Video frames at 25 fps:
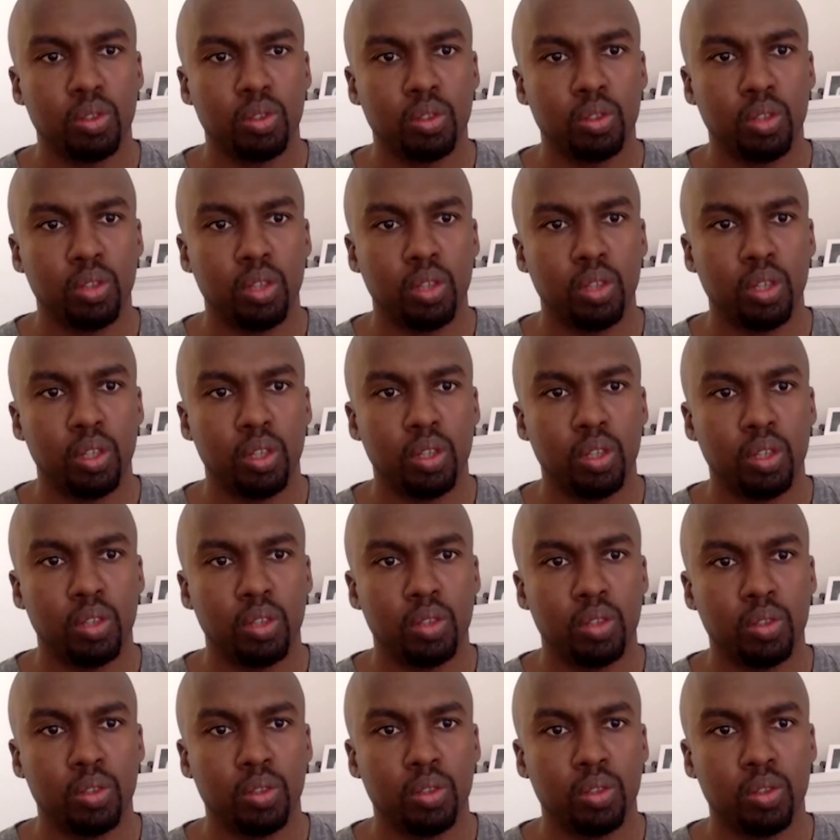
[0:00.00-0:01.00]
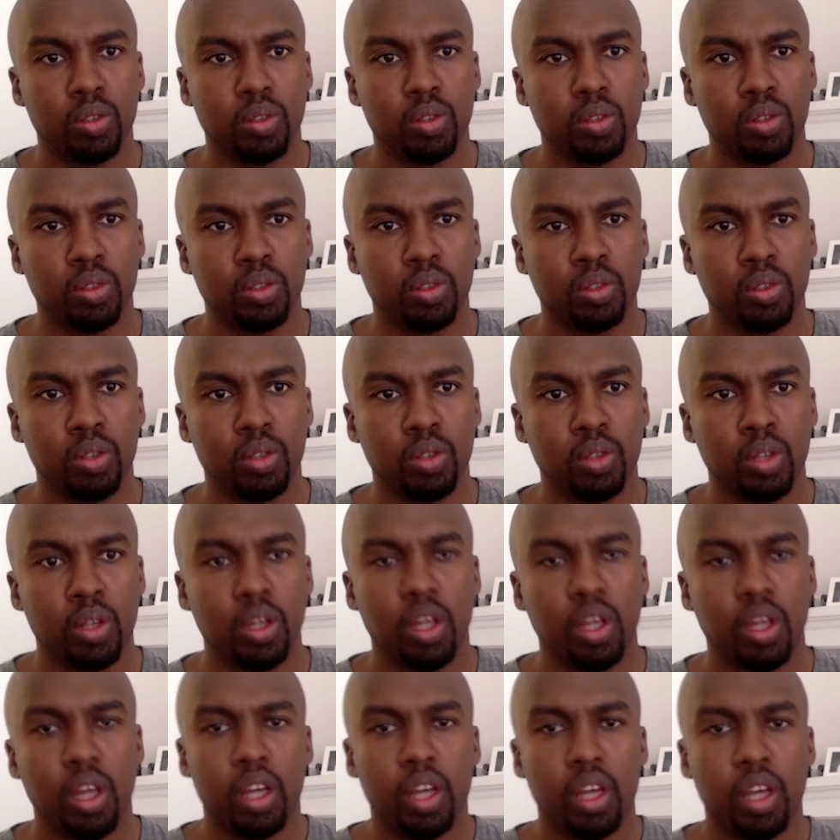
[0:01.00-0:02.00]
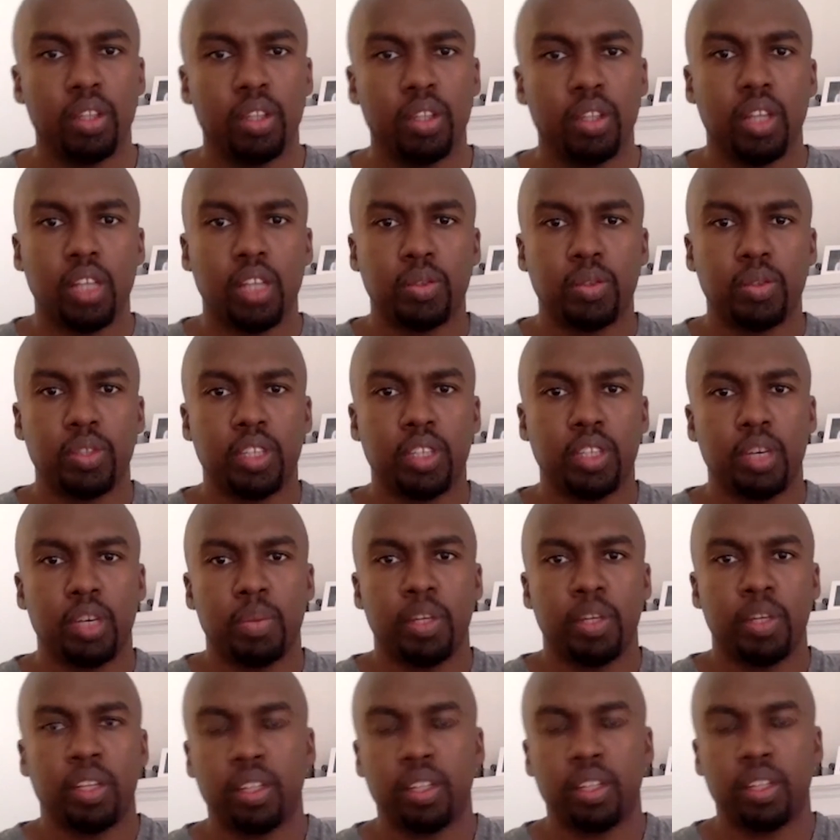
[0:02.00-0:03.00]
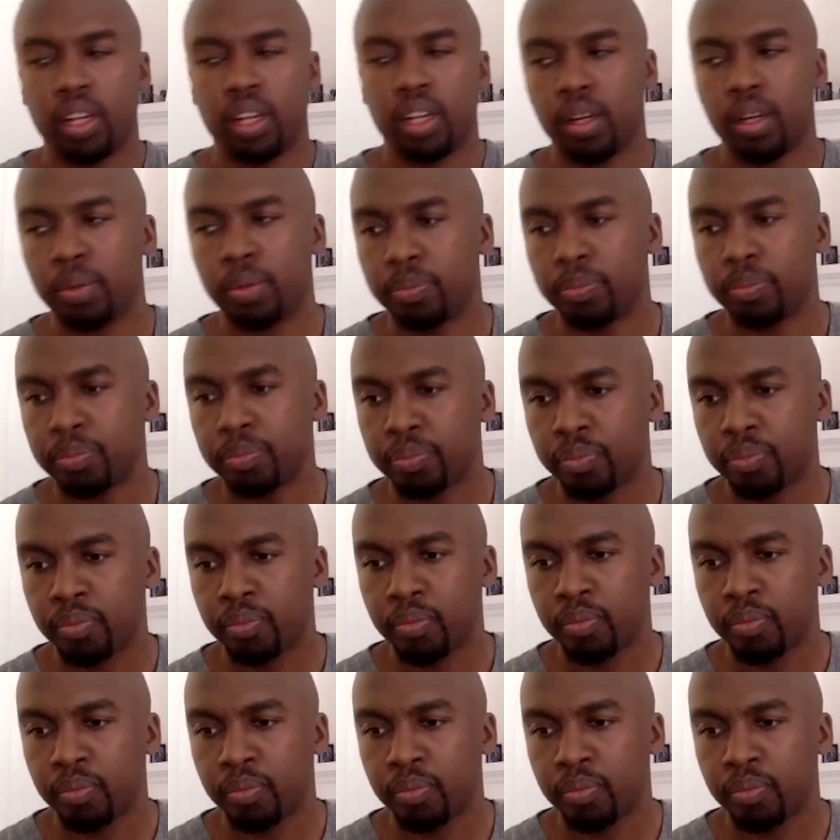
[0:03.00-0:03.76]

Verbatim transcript: yeah, yeah, that's what's up, man. Um,